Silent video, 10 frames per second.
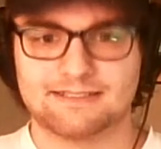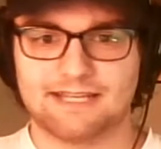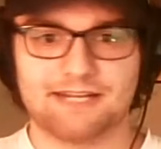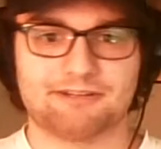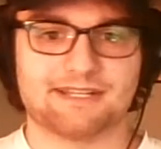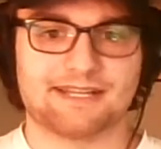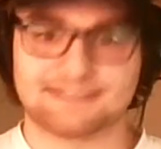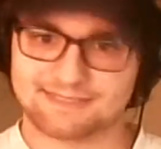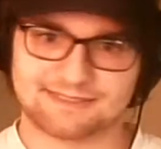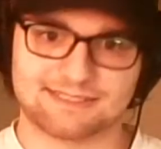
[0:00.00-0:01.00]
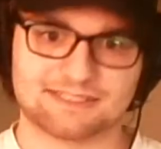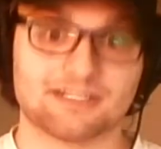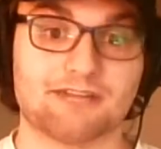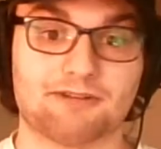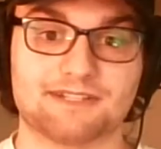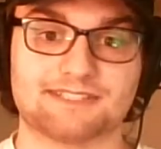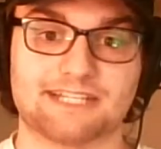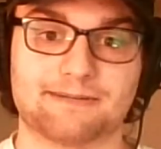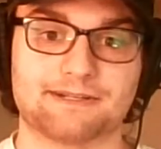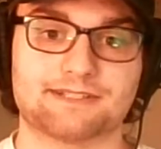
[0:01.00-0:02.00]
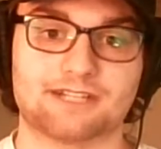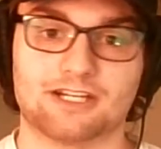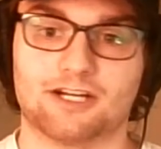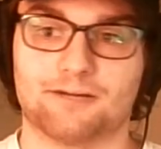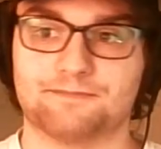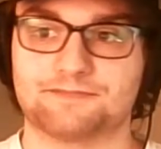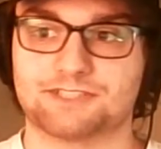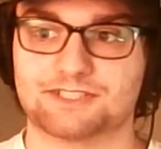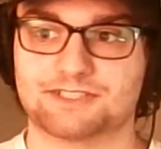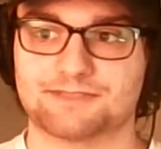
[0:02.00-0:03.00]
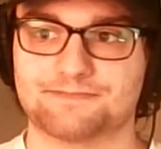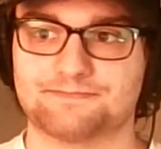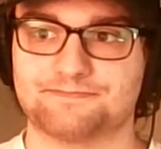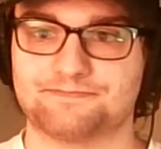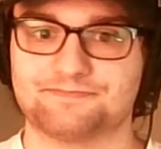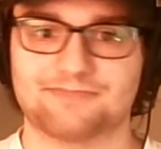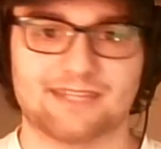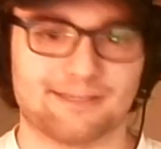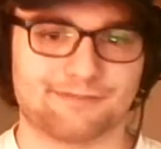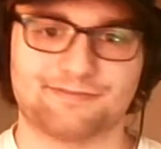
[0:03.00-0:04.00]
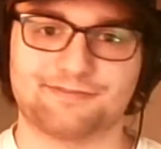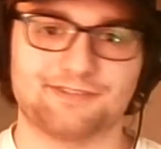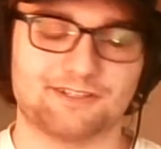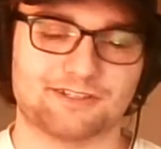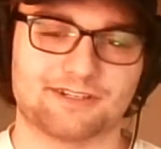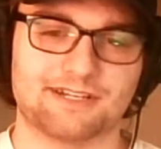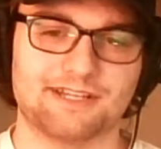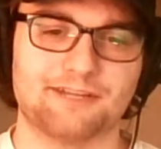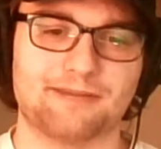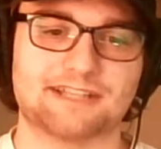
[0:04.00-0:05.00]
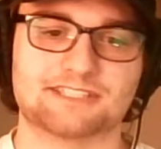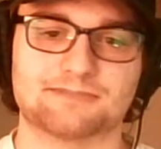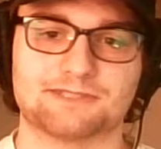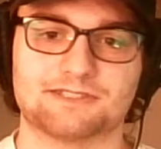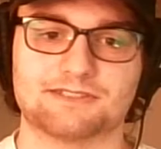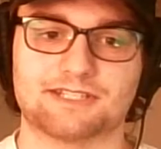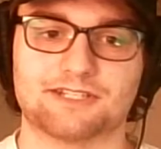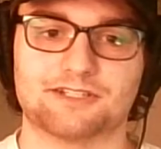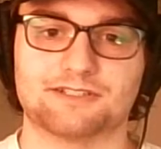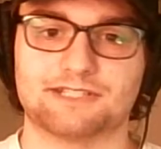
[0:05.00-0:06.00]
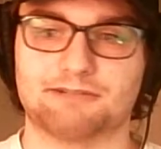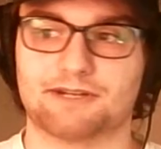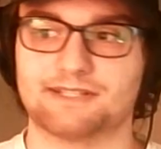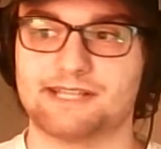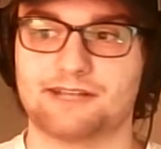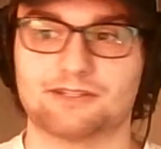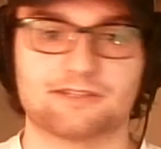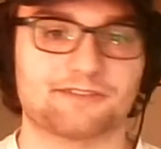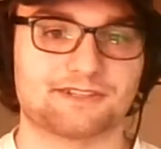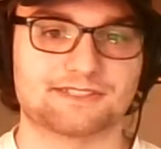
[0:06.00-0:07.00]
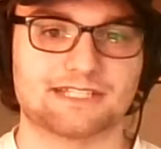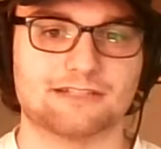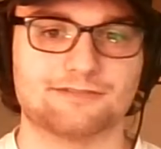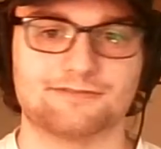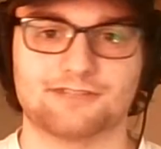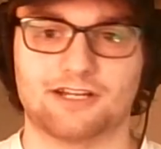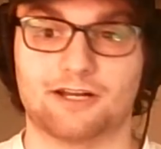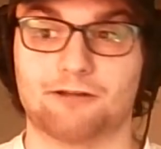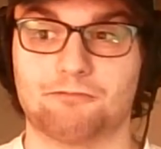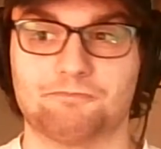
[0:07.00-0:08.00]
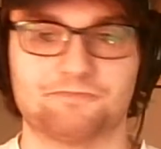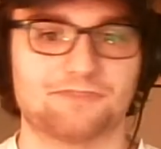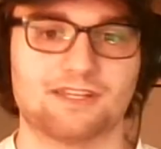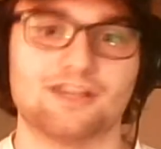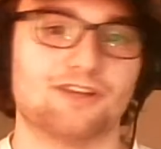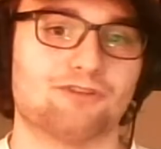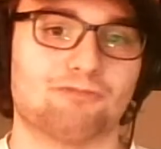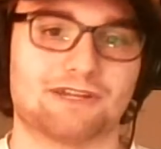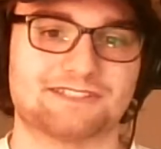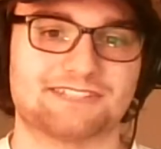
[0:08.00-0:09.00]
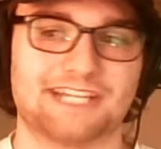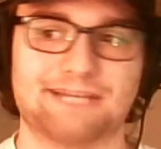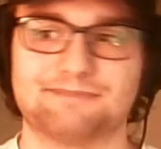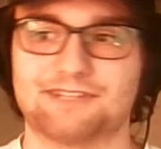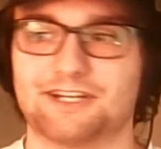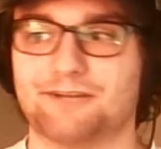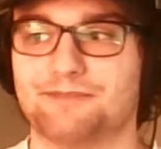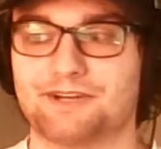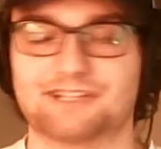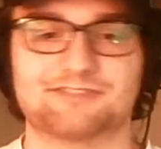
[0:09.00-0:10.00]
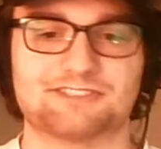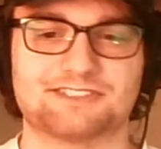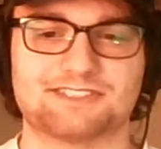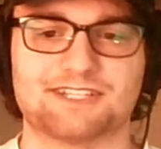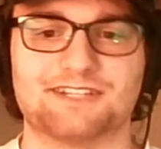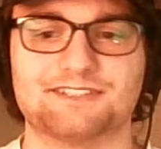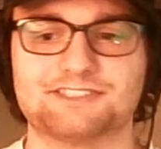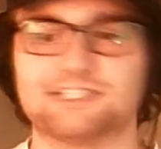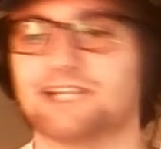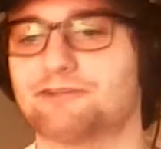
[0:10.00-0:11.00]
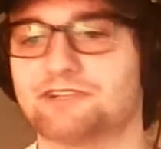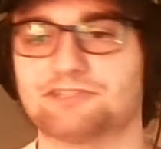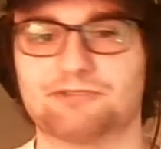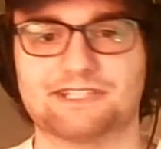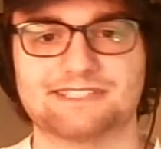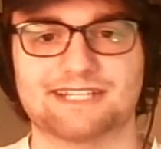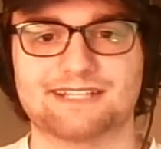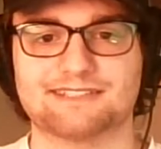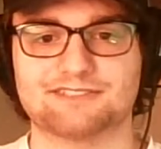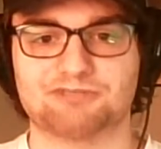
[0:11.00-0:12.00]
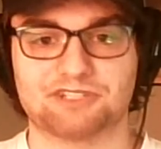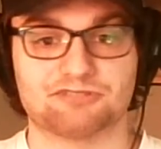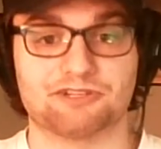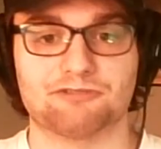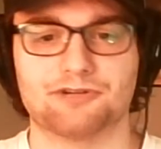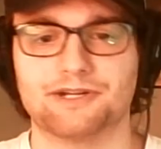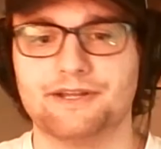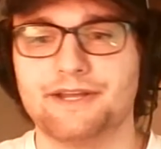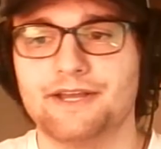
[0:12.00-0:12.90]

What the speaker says: anyway, that's all I wanted to say about it. Just if you're into basketball, and you want to take a look for yourself, watch this game, Nuggets versus Suns, January 22nd, 2021.